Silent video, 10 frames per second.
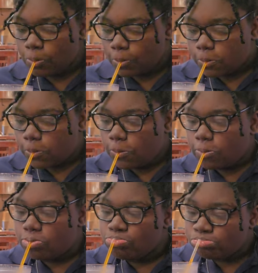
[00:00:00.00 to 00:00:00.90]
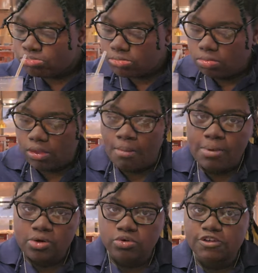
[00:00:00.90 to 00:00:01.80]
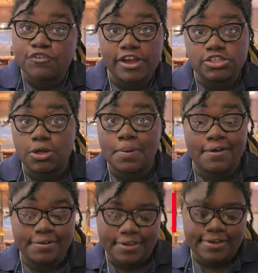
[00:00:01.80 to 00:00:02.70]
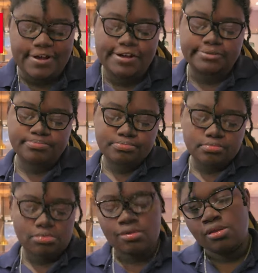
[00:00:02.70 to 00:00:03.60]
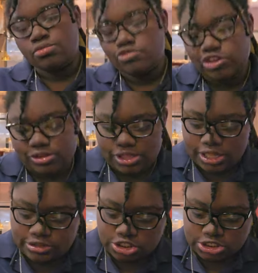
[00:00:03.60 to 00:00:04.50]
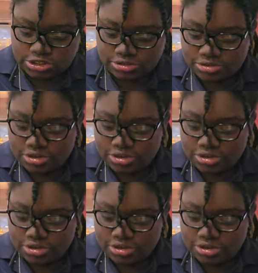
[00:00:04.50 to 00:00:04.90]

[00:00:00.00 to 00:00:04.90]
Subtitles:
My orange pants, apparently. The other chicken.